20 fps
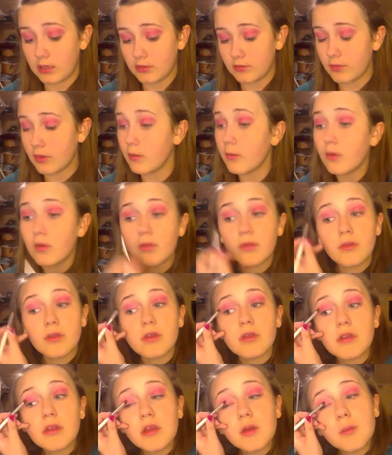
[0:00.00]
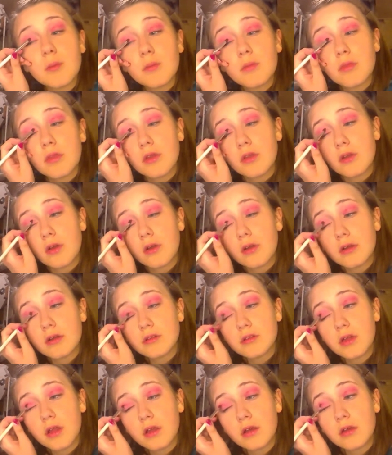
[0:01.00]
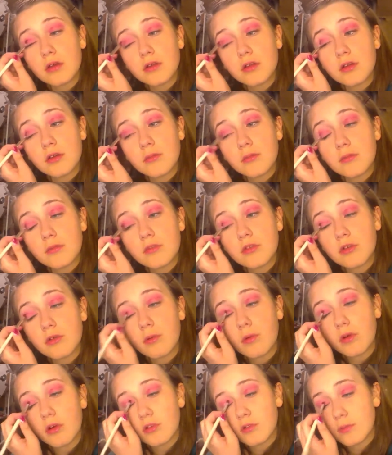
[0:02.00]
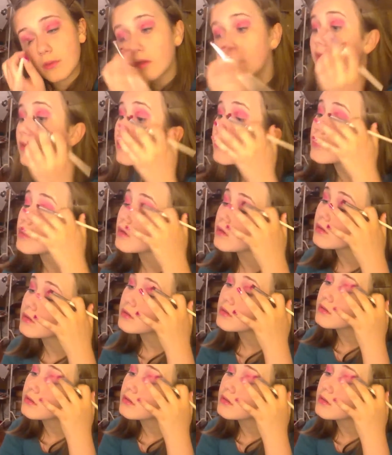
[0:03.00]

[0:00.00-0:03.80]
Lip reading: Because where I want the darkest color is towards my crease.